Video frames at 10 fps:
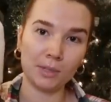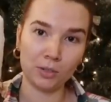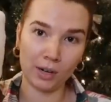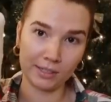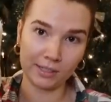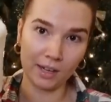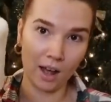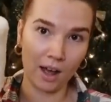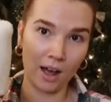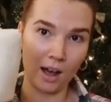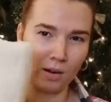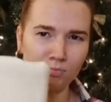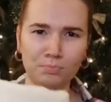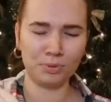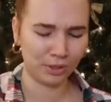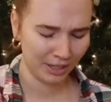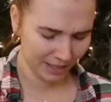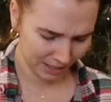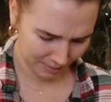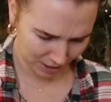but you guys saw
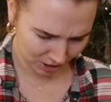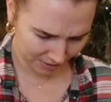pretty much